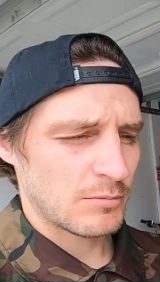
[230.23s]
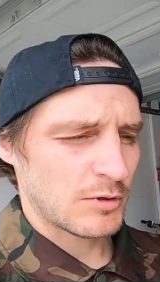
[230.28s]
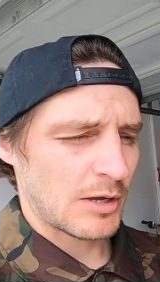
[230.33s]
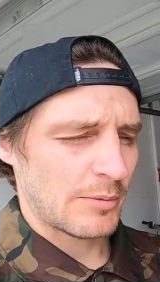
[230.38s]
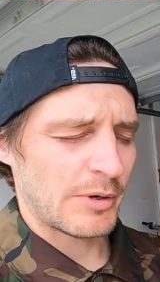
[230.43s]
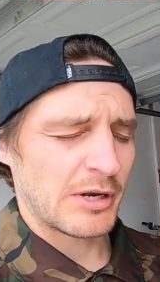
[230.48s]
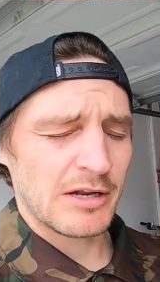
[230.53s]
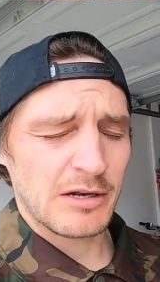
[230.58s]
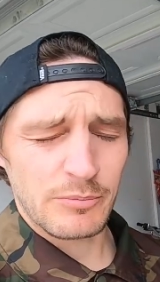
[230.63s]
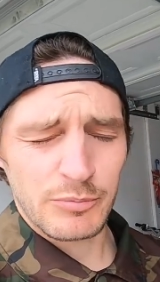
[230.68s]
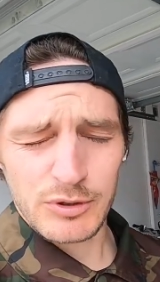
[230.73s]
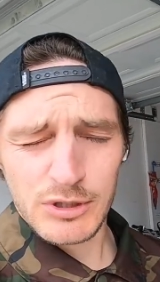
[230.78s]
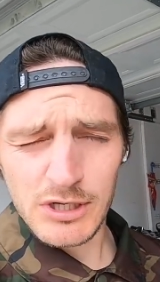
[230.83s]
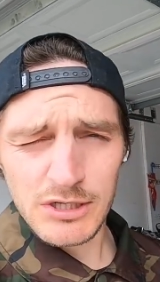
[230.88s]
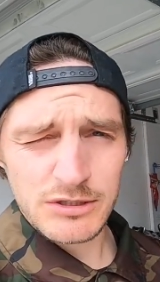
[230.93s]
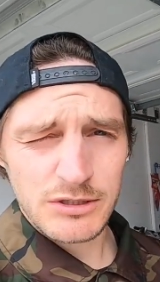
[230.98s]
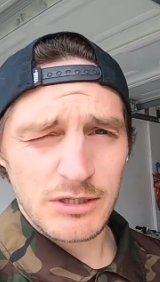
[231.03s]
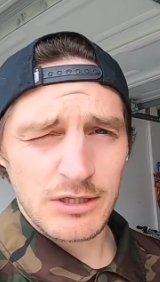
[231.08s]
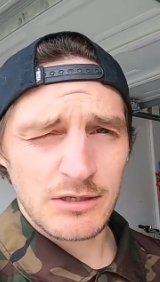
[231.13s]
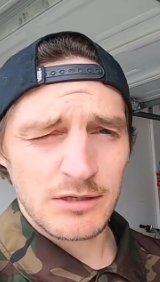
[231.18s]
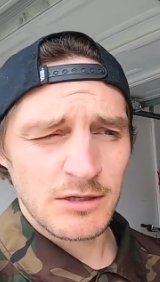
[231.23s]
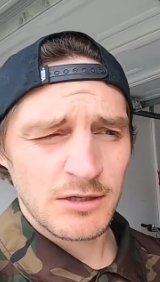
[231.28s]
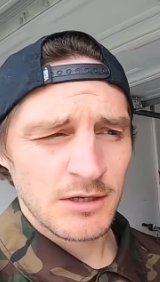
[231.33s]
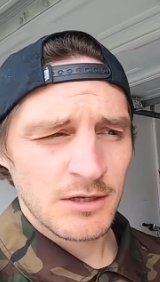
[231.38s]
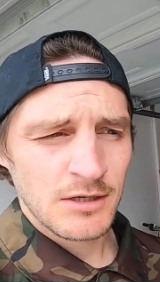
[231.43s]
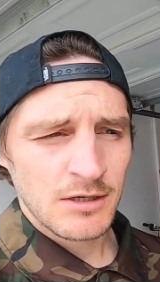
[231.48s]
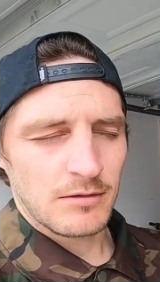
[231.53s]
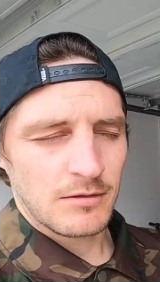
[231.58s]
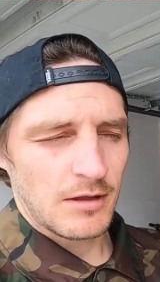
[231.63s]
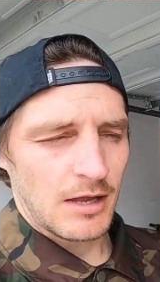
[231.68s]
coming into production.
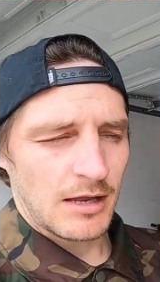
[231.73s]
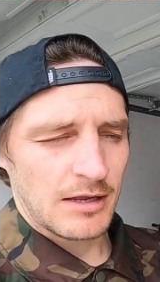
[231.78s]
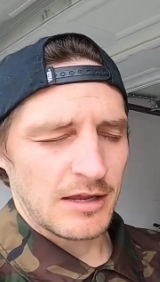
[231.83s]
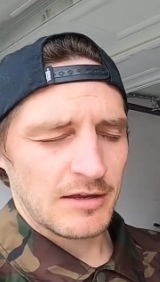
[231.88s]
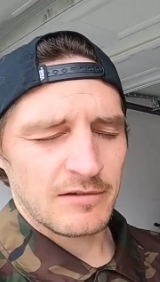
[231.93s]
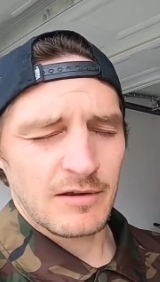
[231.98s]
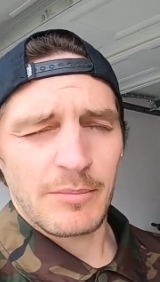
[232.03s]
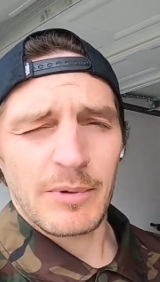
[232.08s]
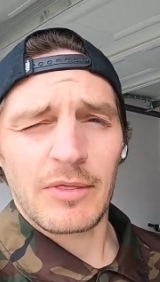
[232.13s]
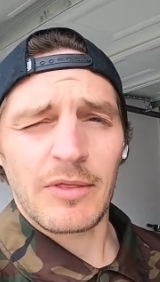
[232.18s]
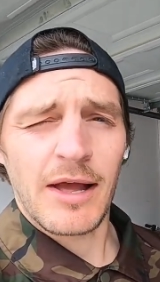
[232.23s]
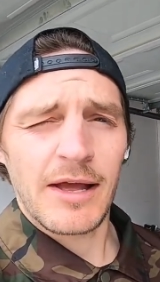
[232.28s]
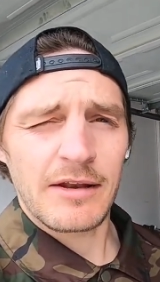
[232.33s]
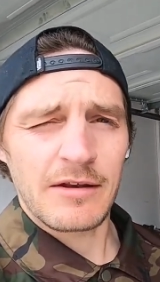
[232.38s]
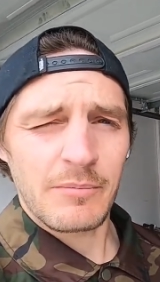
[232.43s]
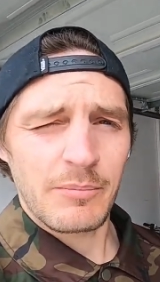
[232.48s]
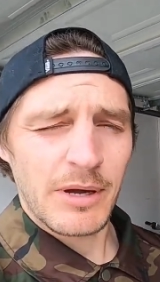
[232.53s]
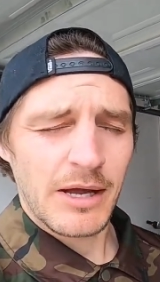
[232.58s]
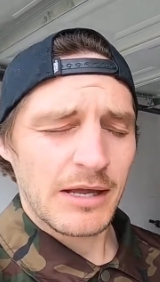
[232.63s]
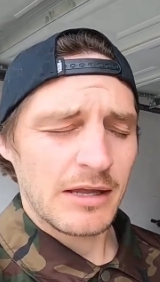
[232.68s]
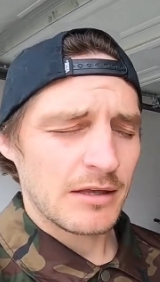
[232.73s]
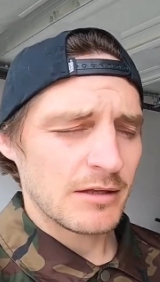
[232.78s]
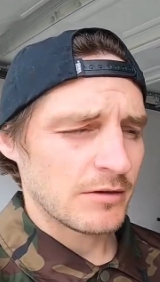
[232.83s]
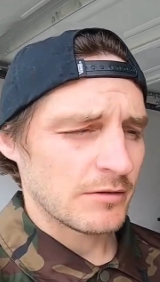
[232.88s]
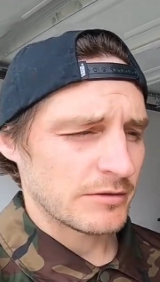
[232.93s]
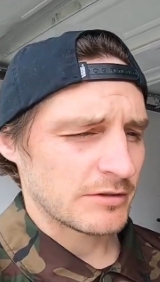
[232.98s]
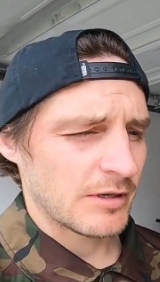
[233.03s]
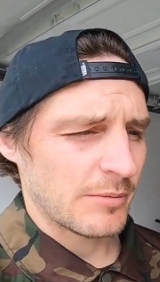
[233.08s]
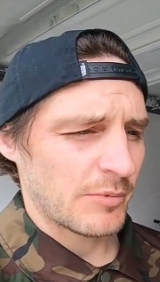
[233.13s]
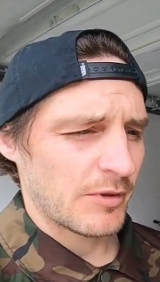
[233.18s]
I guess I'm in line to buy it
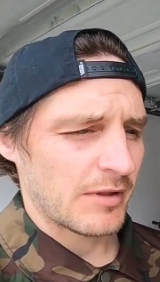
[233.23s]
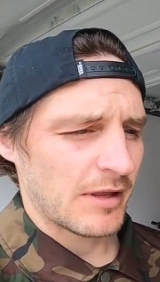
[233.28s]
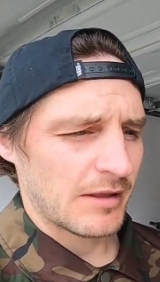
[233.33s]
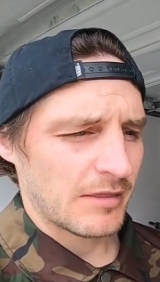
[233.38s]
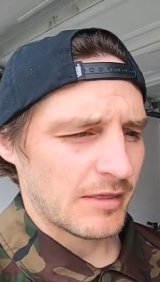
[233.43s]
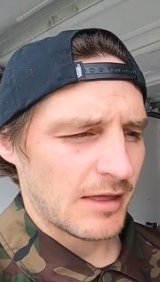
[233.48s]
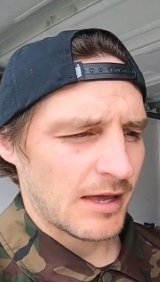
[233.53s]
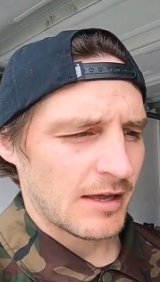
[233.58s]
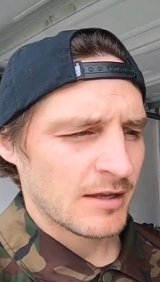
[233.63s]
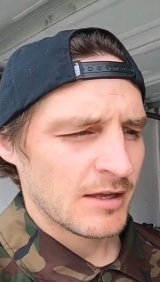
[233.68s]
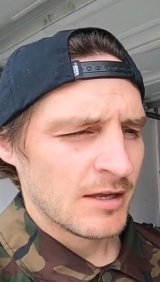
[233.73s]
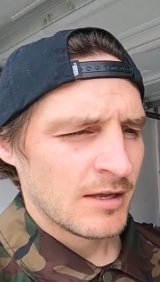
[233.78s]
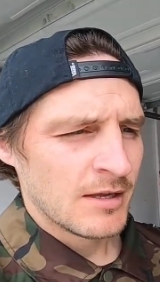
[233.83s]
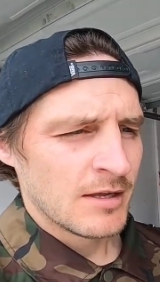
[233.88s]
or something like that.